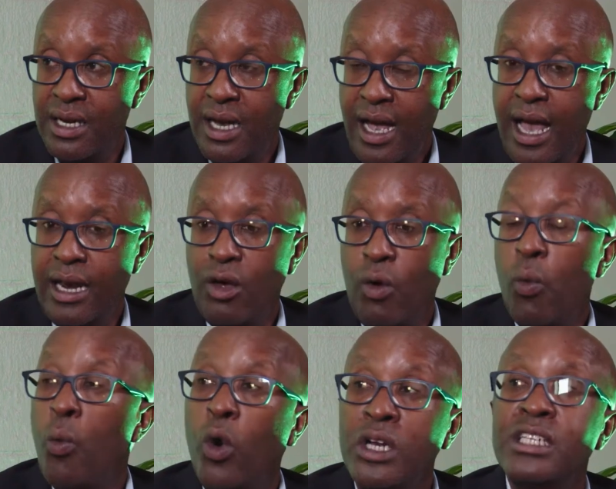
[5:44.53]
Mm. And
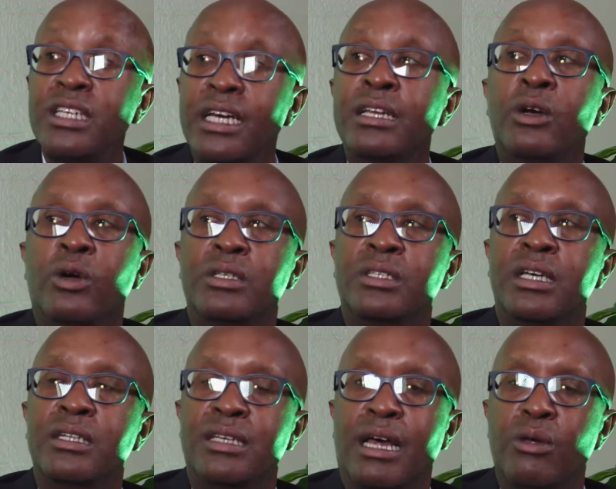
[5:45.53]
what technical
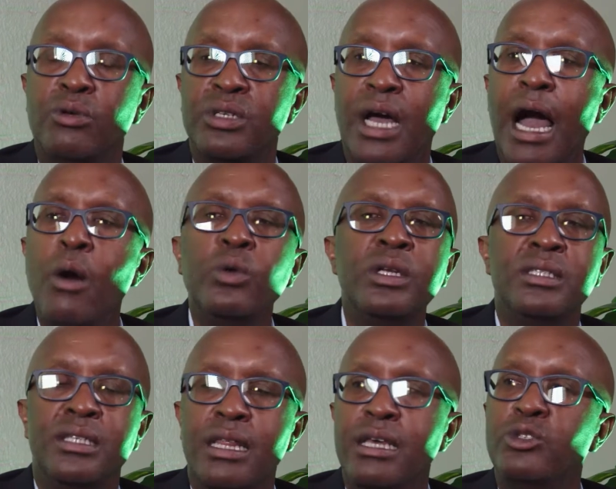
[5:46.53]
skills are those? I
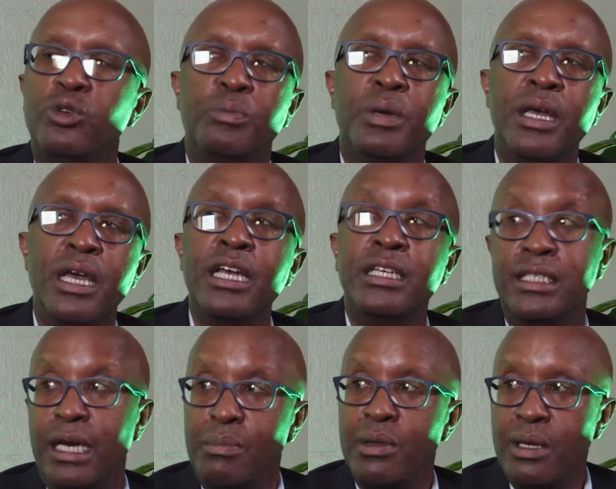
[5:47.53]
wouldn't say they should be
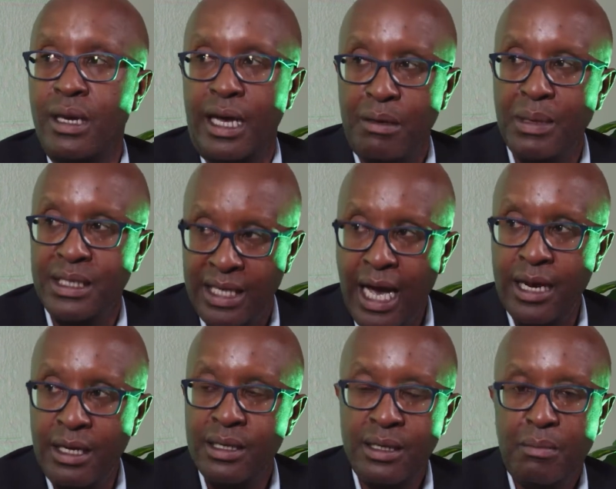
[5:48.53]
in-depth. Like my
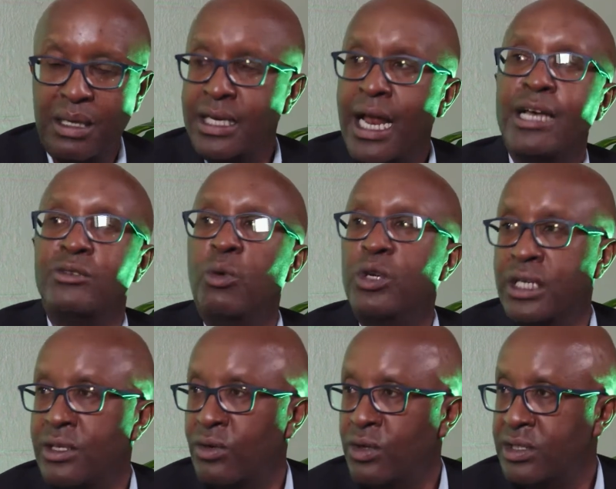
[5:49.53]
son has more
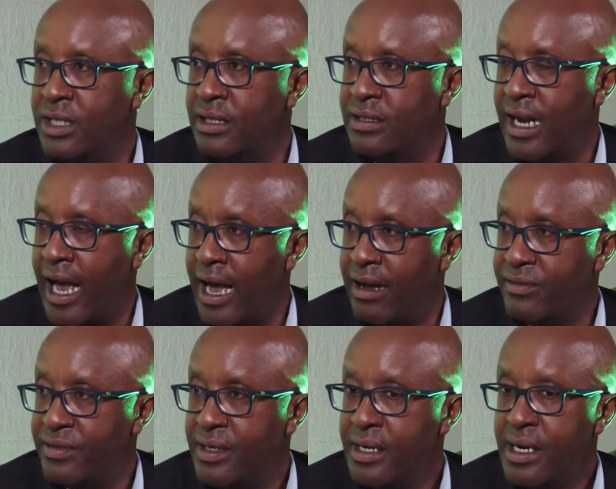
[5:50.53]
technical skills than I have.